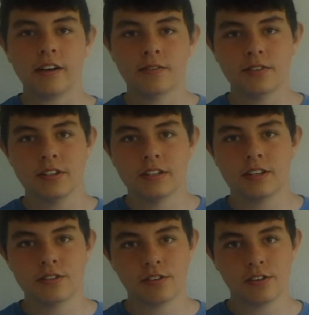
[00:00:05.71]
since I
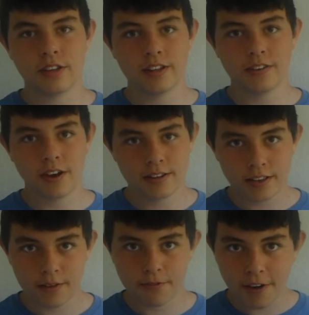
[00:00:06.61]
saw that you guys
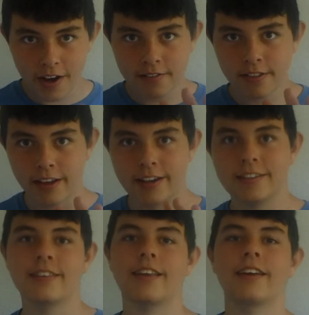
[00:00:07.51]
left 5
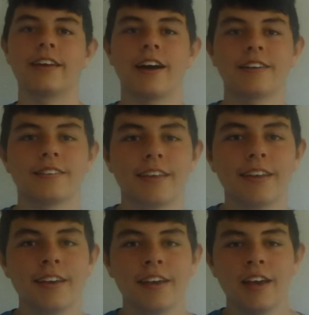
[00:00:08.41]
likes like I
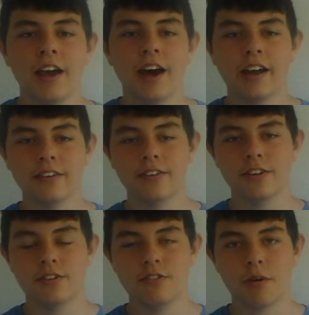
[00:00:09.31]
said, I'm going to
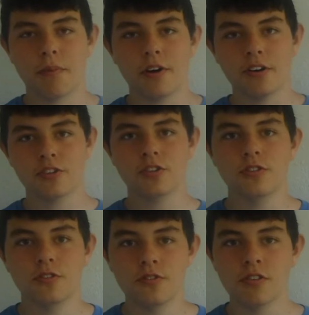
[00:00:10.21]
do a part
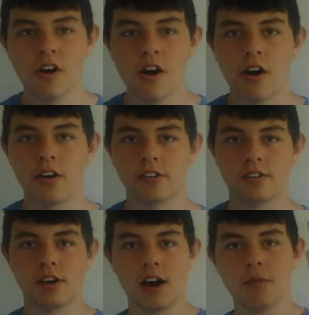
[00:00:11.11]
2 on
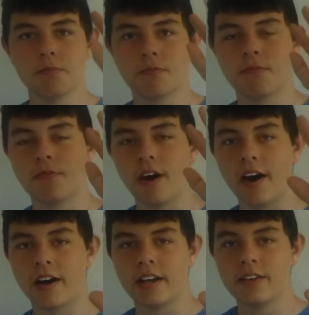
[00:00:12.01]
top
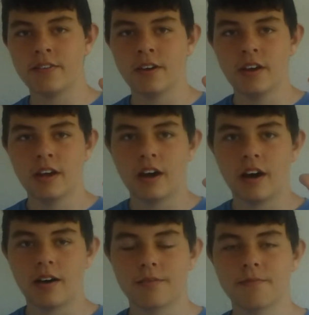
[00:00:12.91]
5
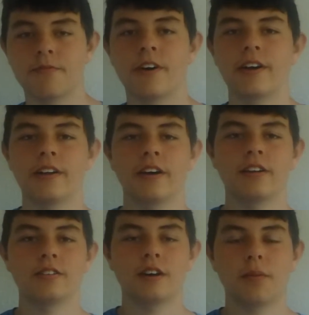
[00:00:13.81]

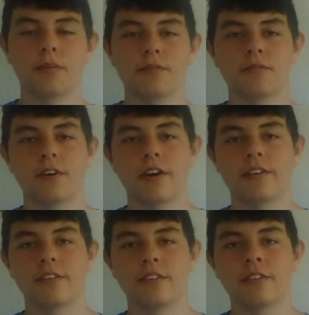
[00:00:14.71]
top 10
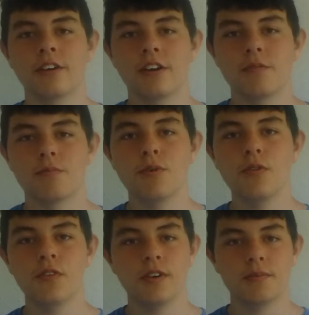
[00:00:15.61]
final
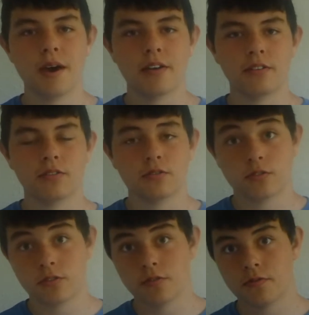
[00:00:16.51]
movie battles
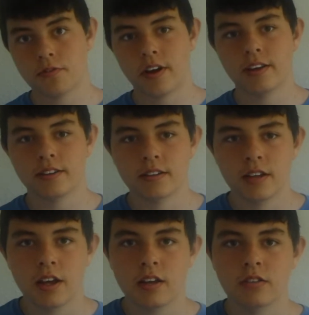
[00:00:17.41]
or fights.
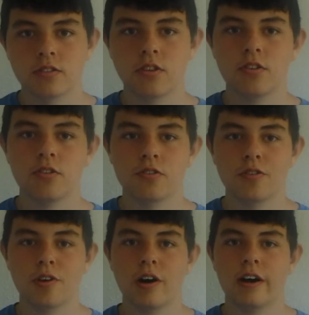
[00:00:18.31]

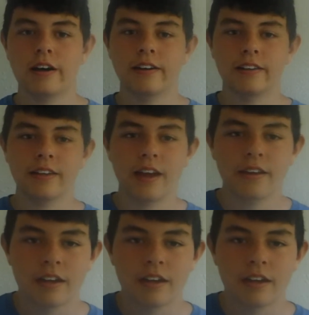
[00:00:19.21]
So, yeah.